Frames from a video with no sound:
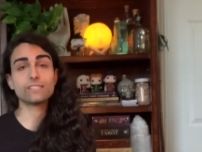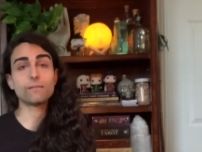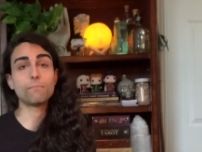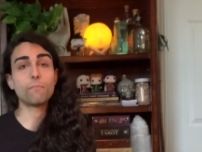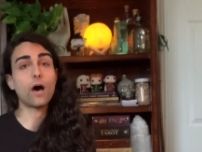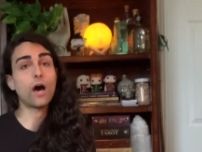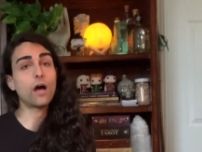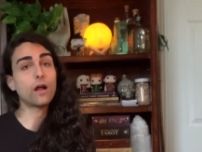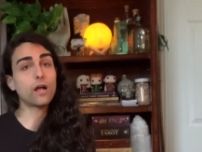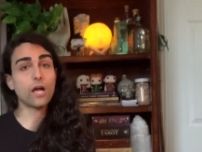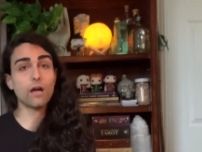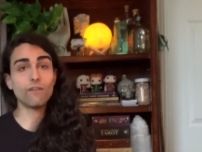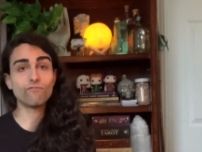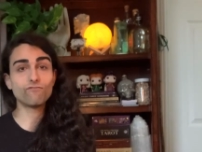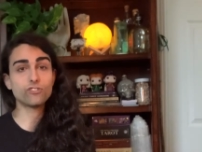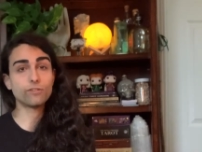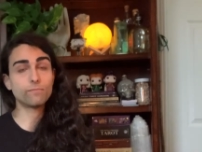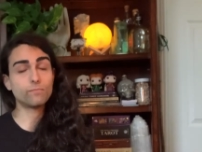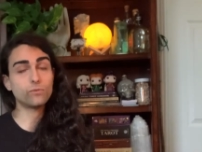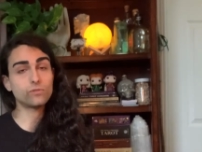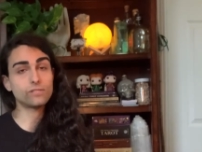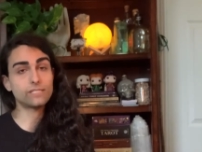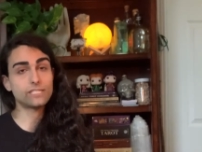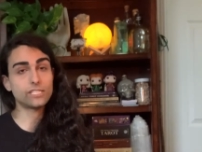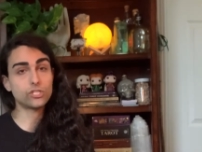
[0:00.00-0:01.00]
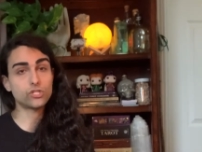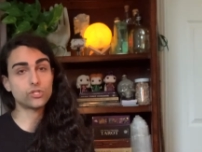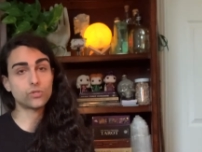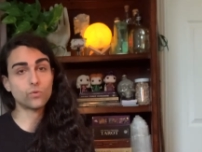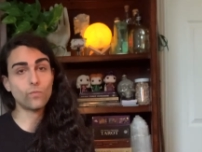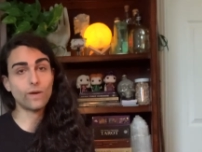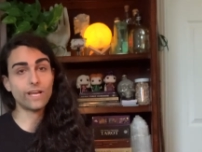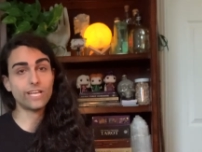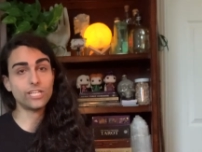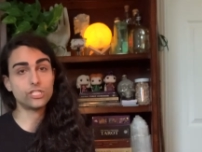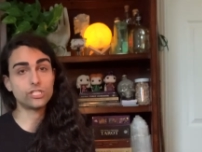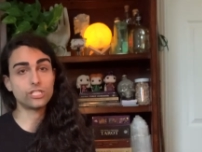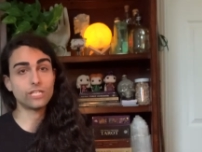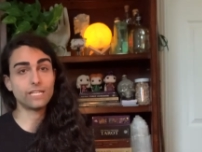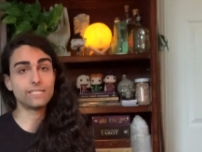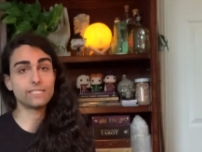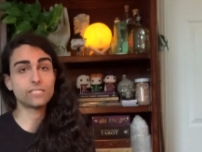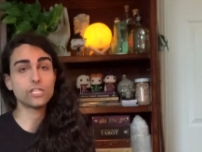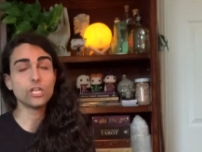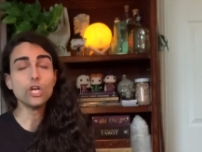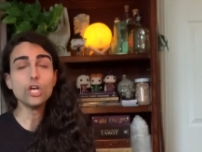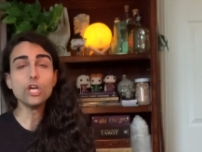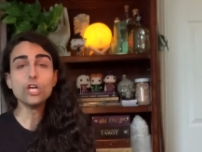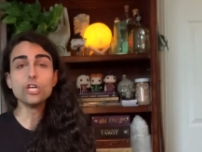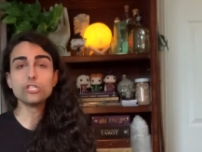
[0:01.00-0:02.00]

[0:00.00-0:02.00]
some uncomfortable situations.